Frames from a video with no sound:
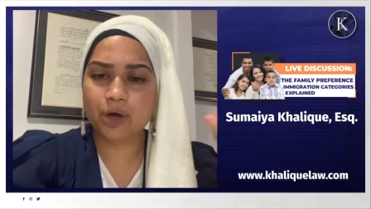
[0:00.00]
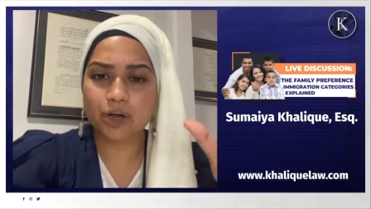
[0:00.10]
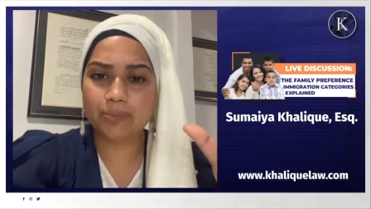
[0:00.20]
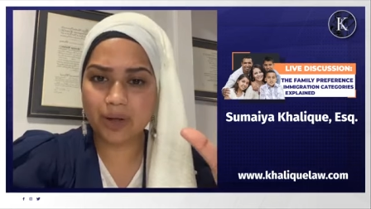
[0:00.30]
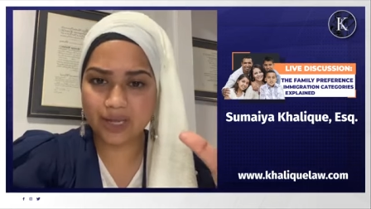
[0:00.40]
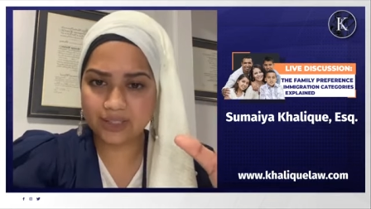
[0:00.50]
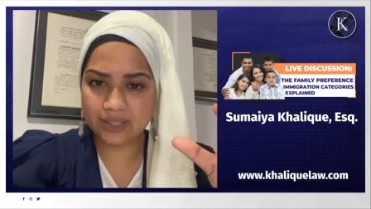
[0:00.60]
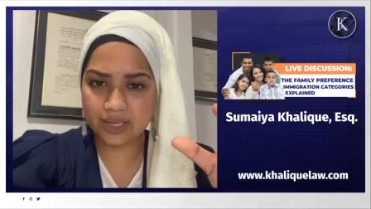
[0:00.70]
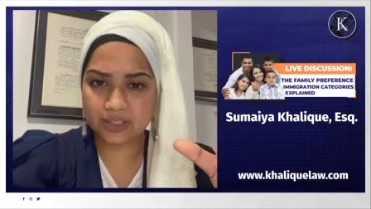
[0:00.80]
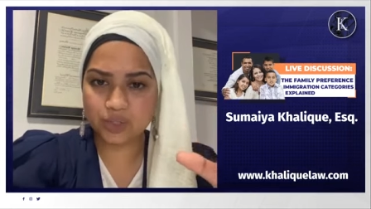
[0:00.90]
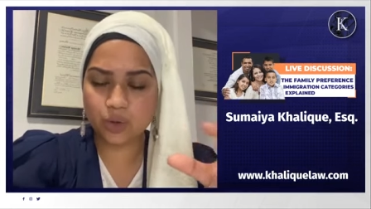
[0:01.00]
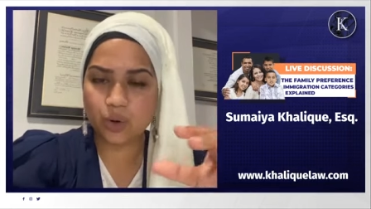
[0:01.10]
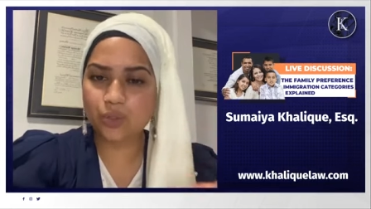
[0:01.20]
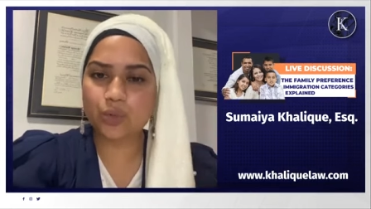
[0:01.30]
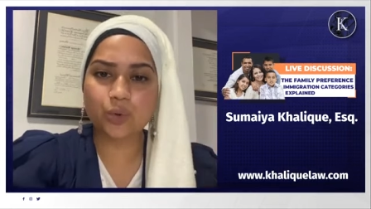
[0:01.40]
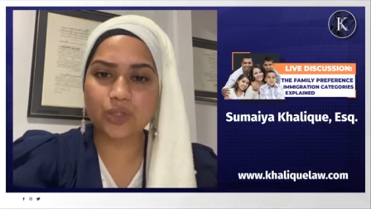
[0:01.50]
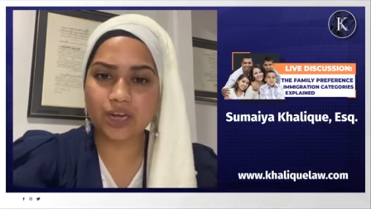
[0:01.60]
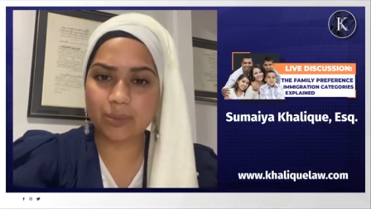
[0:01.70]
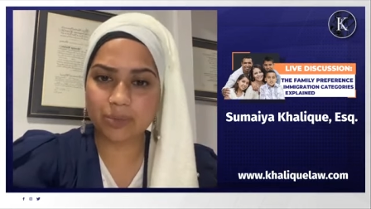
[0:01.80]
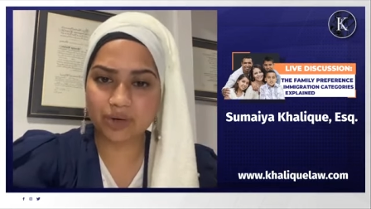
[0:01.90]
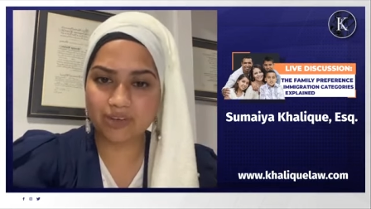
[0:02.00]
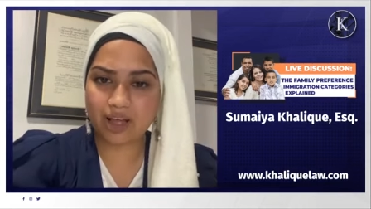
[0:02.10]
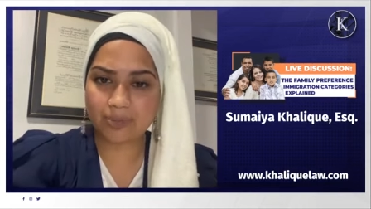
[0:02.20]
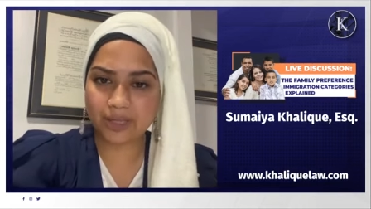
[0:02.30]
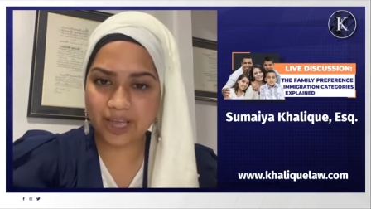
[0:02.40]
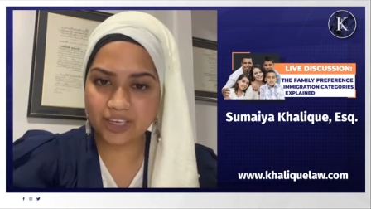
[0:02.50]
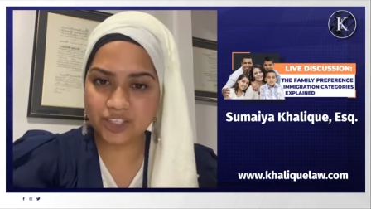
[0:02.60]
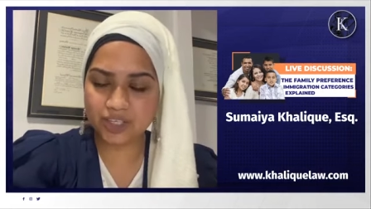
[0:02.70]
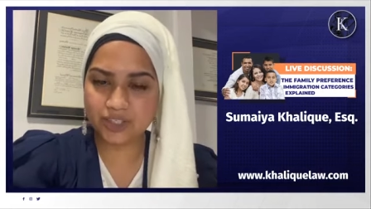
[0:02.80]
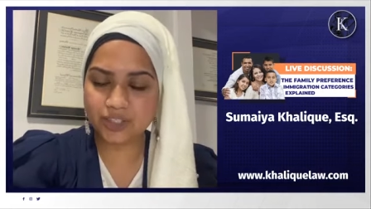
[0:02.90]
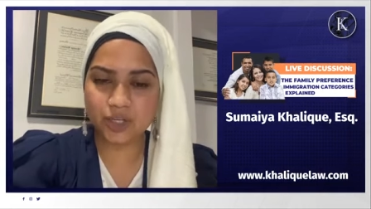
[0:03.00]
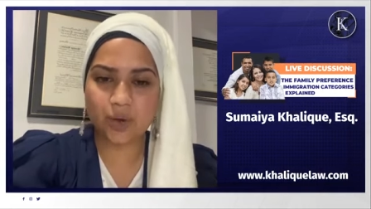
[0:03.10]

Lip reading: per month to go through the number of applications.